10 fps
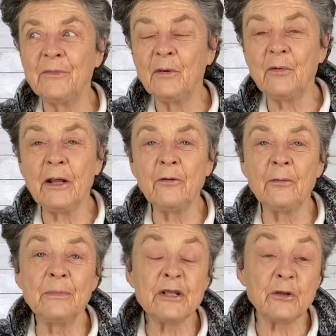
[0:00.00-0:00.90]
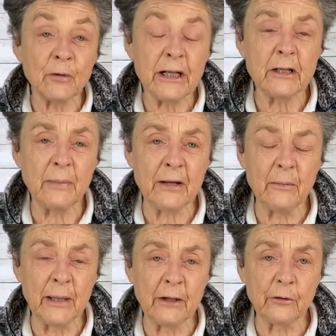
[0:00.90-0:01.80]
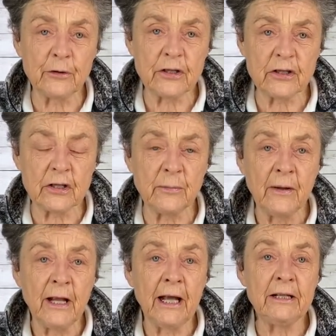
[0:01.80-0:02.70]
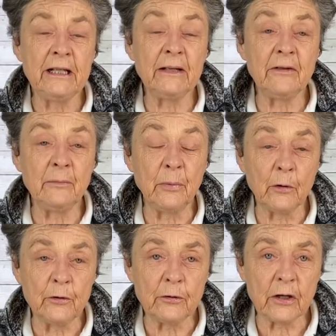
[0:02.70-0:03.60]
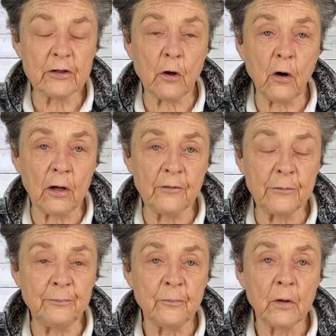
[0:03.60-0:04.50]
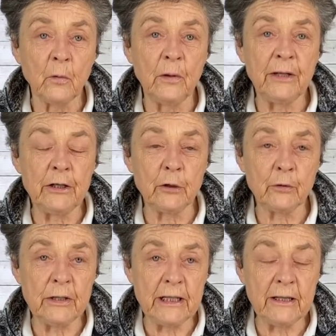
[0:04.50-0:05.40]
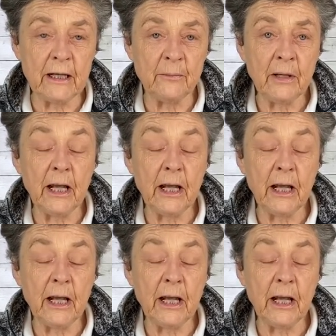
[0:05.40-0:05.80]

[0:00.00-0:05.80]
rather mistreated by the medical system and given bone drugs often when they don't need them.